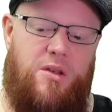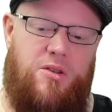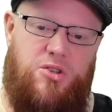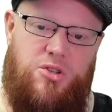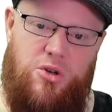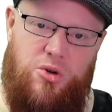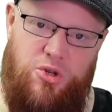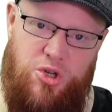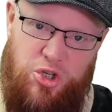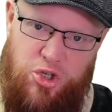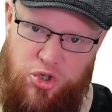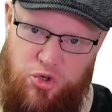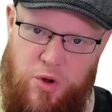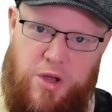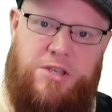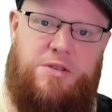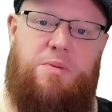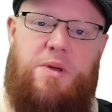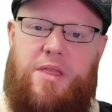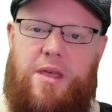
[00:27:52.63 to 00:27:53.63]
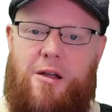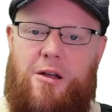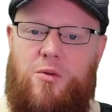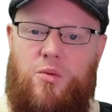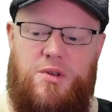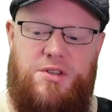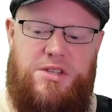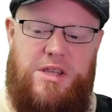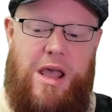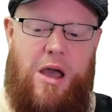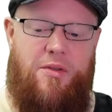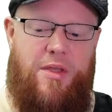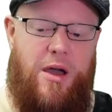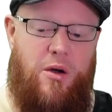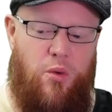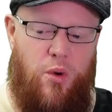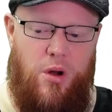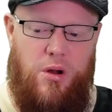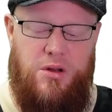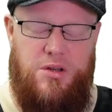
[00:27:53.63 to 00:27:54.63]
So just trust me there and we'll see how that
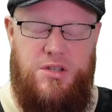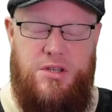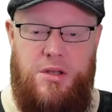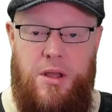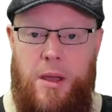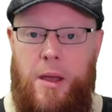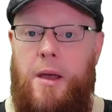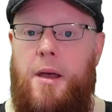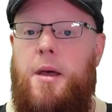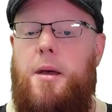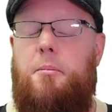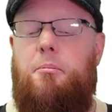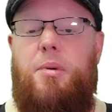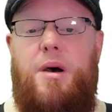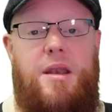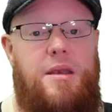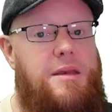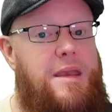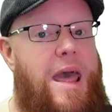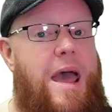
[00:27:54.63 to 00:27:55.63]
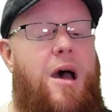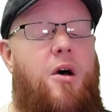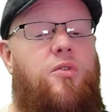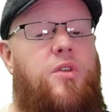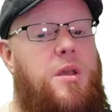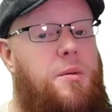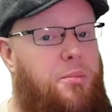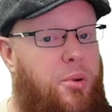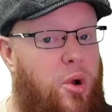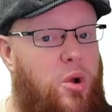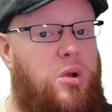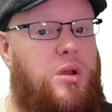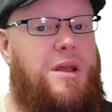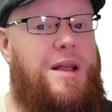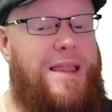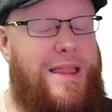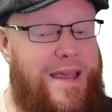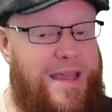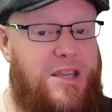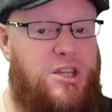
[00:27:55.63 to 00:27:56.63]
works. But now the
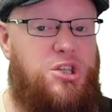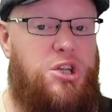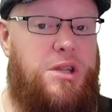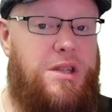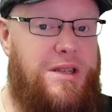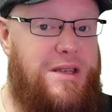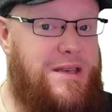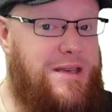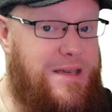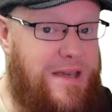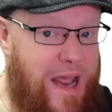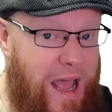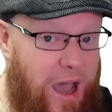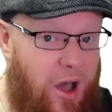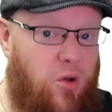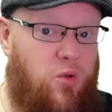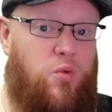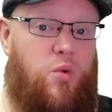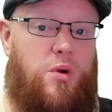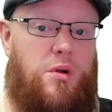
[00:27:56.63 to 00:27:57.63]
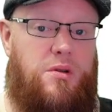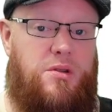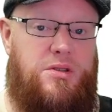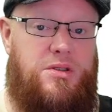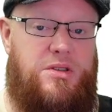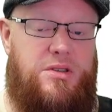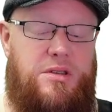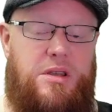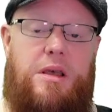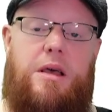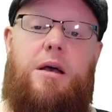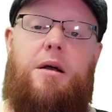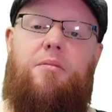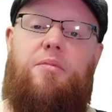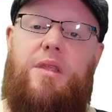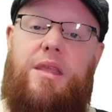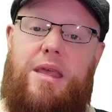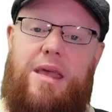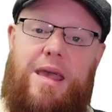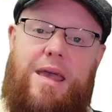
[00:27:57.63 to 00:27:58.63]
percolation downwards,
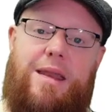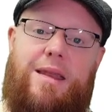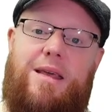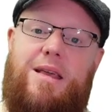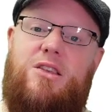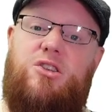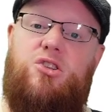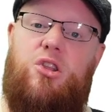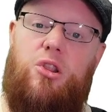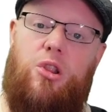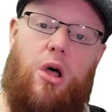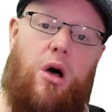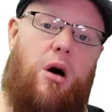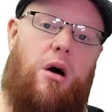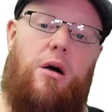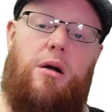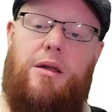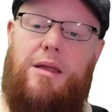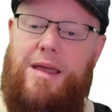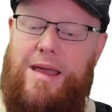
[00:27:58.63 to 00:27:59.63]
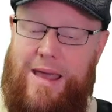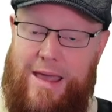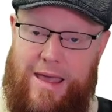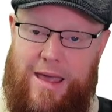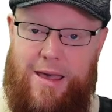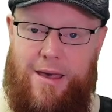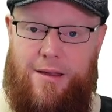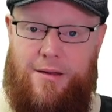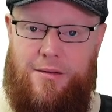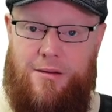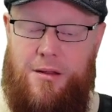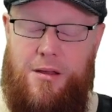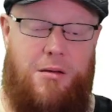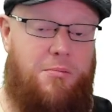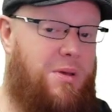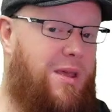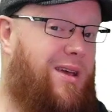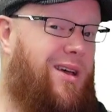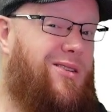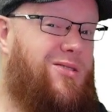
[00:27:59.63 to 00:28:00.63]
it is log n.
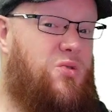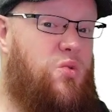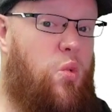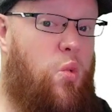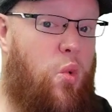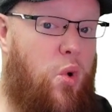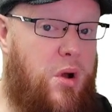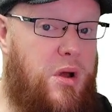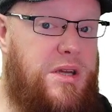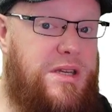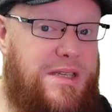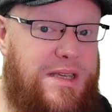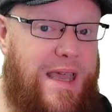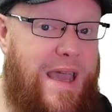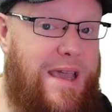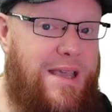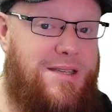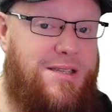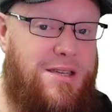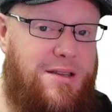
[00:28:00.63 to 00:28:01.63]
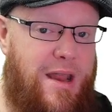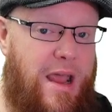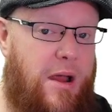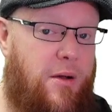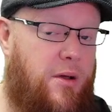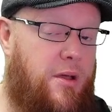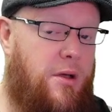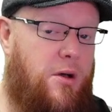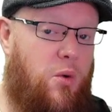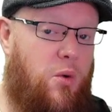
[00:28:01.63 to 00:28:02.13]
Because worst case scenario,